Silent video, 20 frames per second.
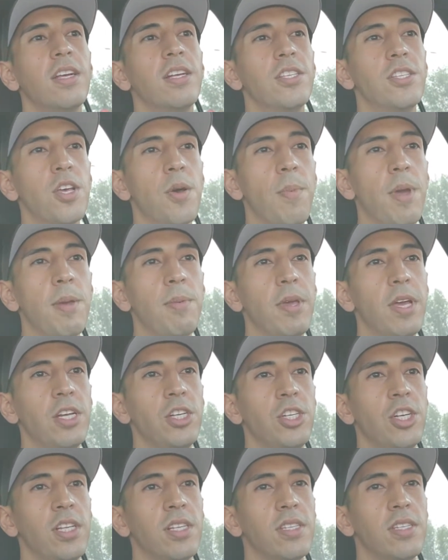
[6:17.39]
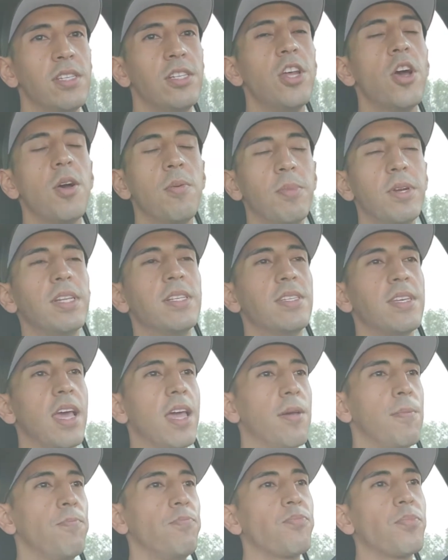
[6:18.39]
so maybe I shouldn't. No, I'm gonna say
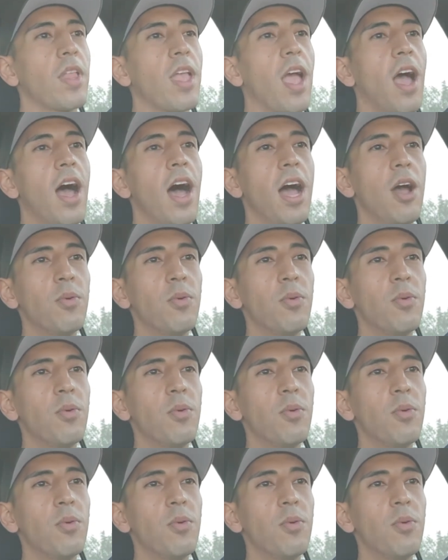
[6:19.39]
it.